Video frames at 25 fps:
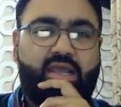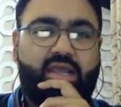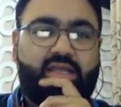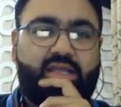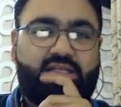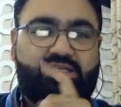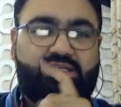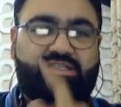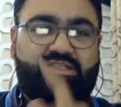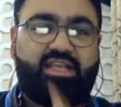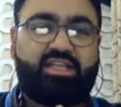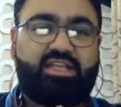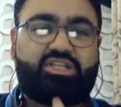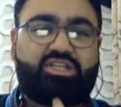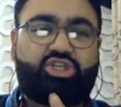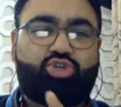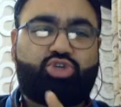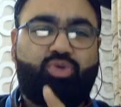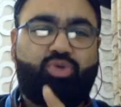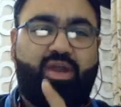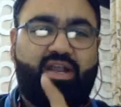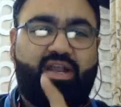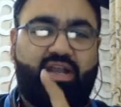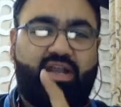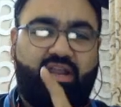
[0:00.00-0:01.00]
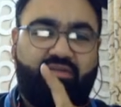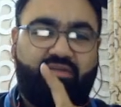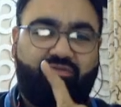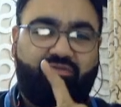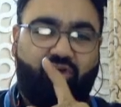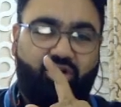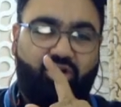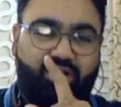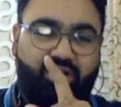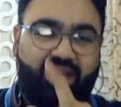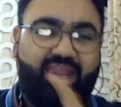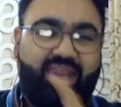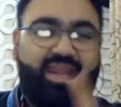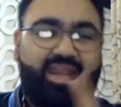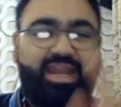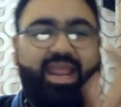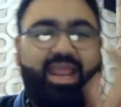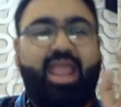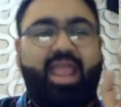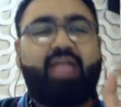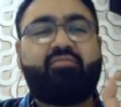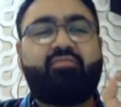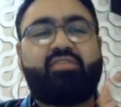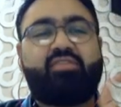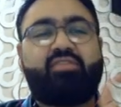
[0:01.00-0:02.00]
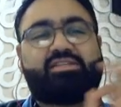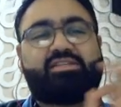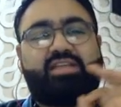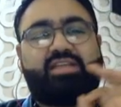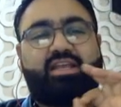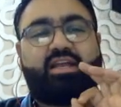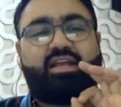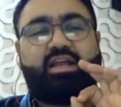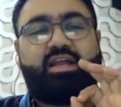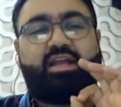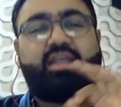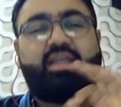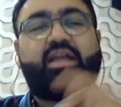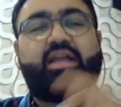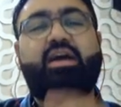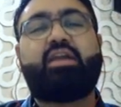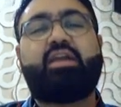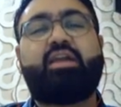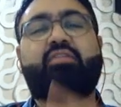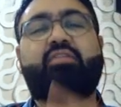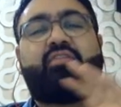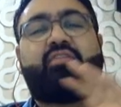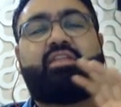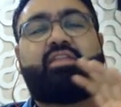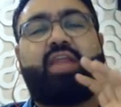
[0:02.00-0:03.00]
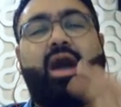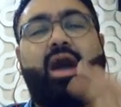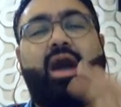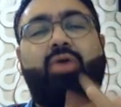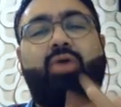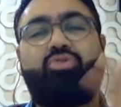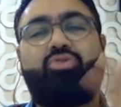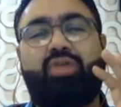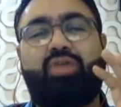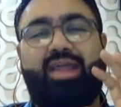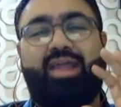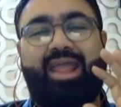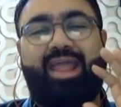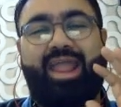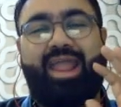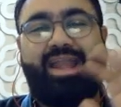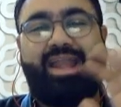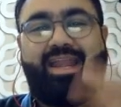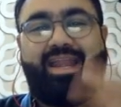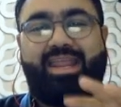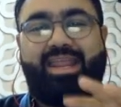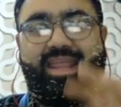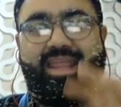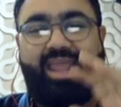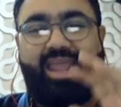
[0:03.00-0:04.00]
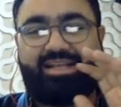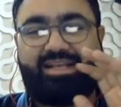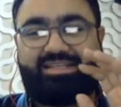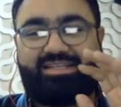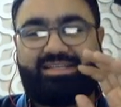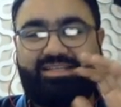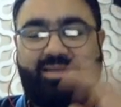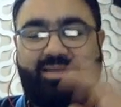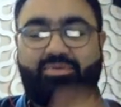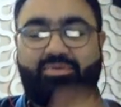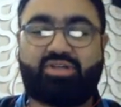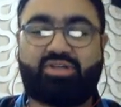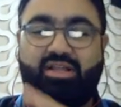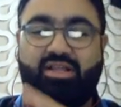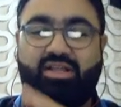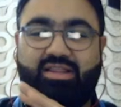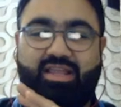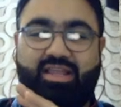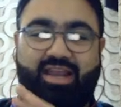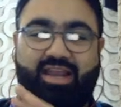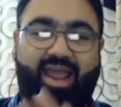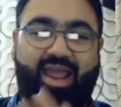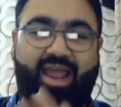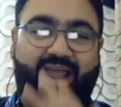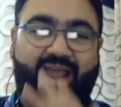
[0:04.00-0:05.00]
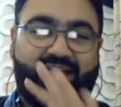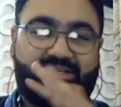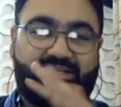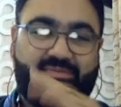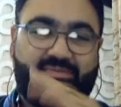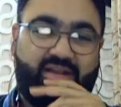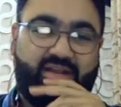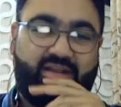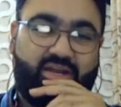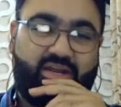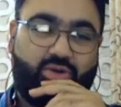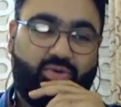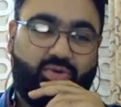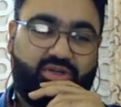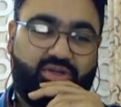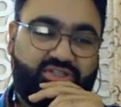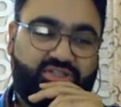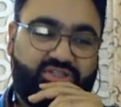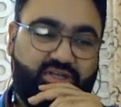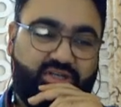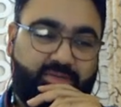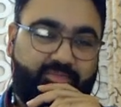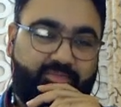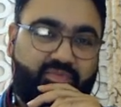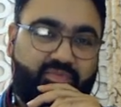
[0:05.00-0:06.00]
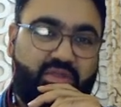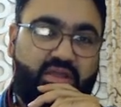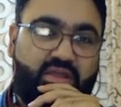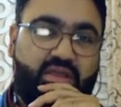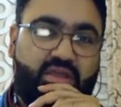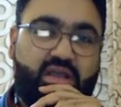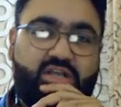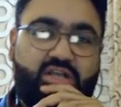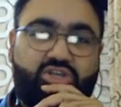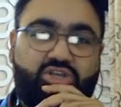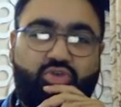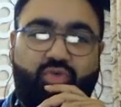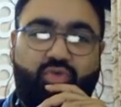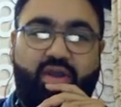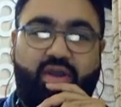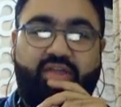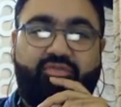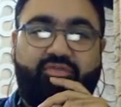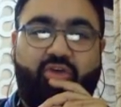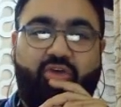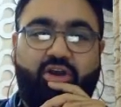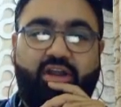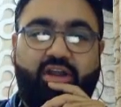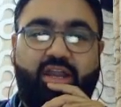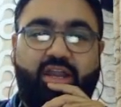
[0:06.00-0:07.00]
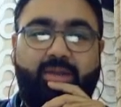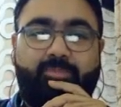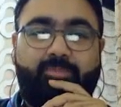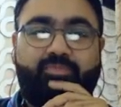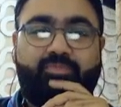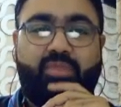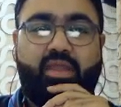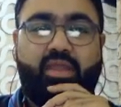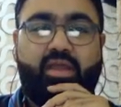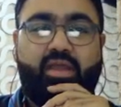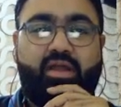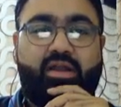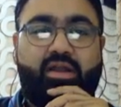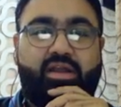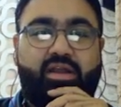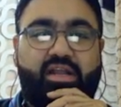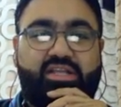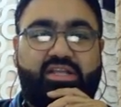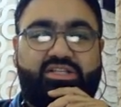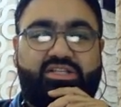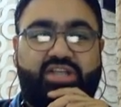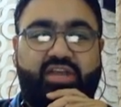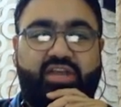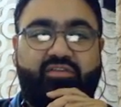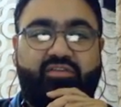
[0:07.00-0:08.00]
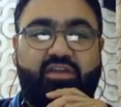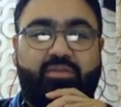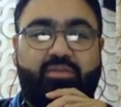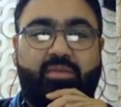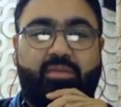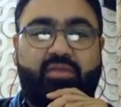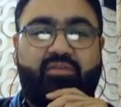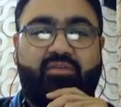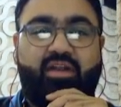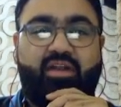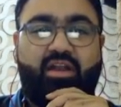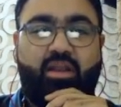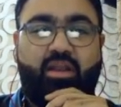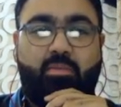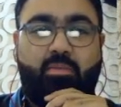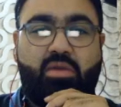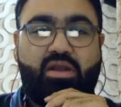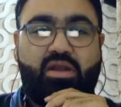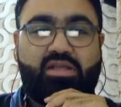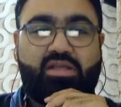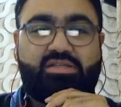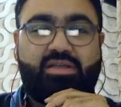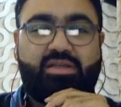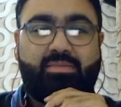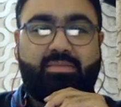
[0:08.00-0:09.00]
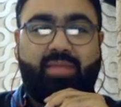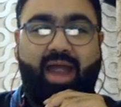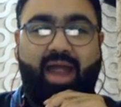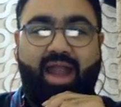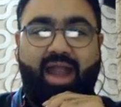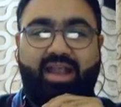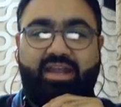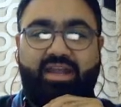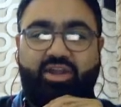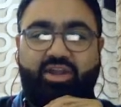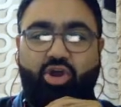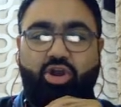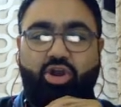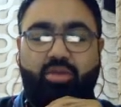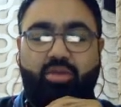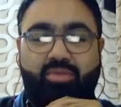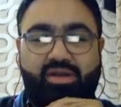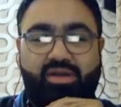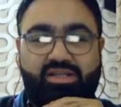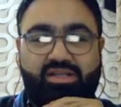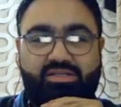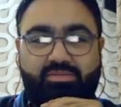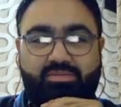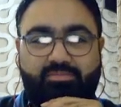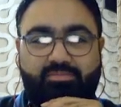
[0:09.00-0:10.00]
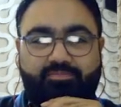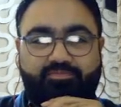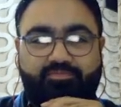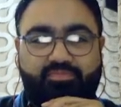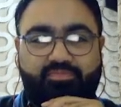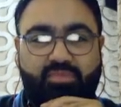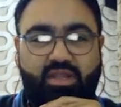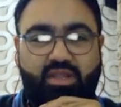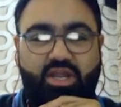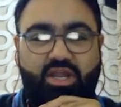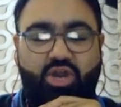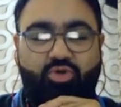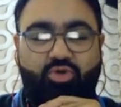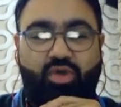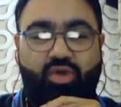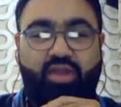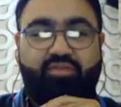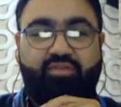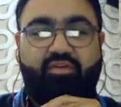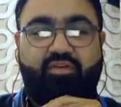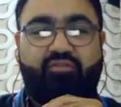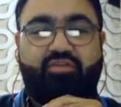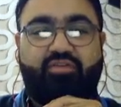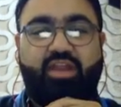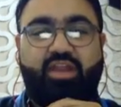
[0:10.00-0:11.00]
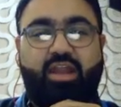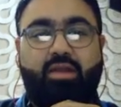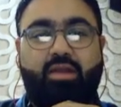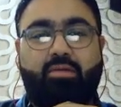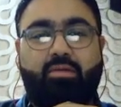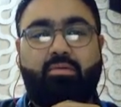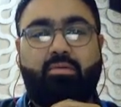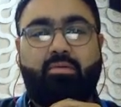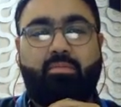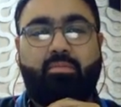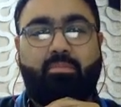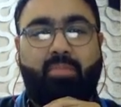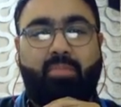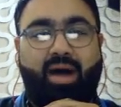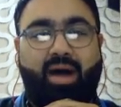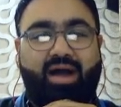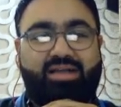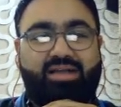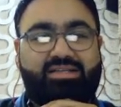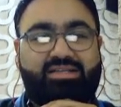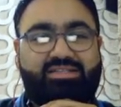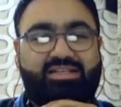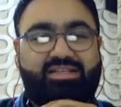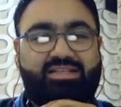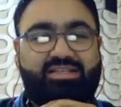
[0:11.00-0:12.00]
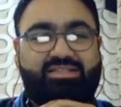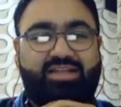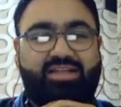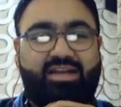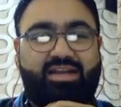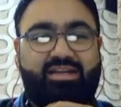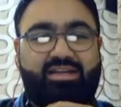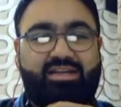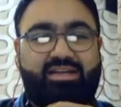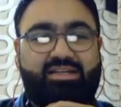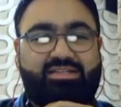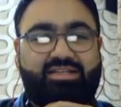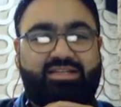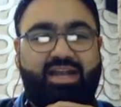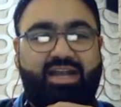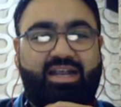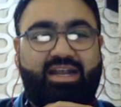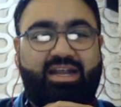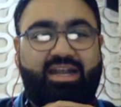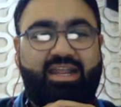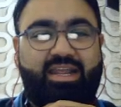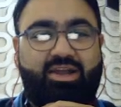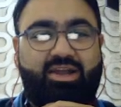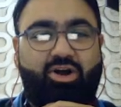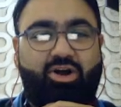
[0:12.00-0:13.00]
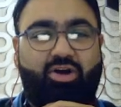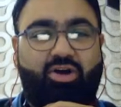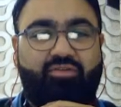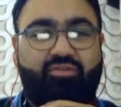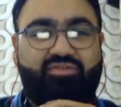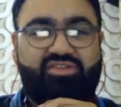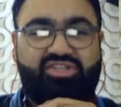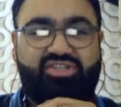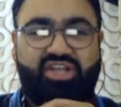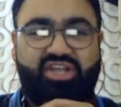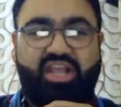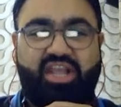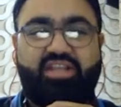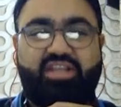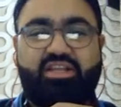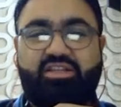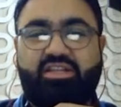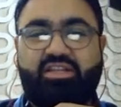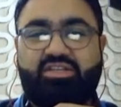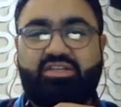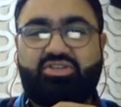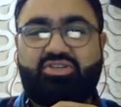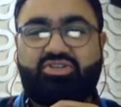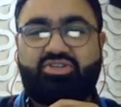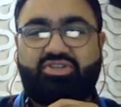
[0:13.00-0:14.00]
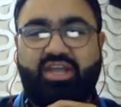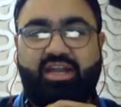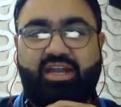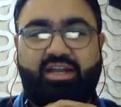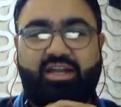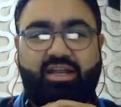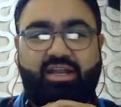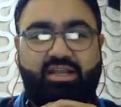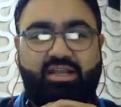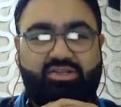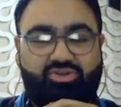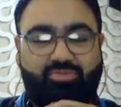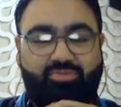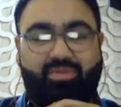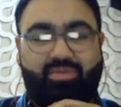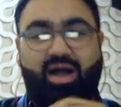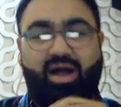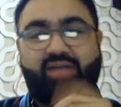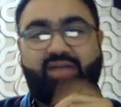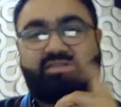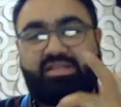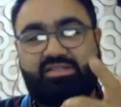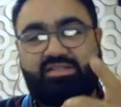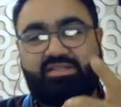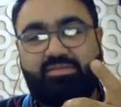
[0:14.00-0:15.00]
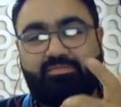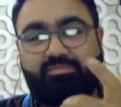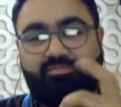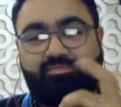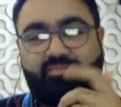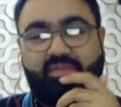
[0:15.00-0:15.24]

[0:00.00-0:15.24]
since 2014, every single year, without any exception, there has been a question. 2014, distinguish between liberalism and neoliberalism. 2015, Marxist understanding of change in the society, so Marxism.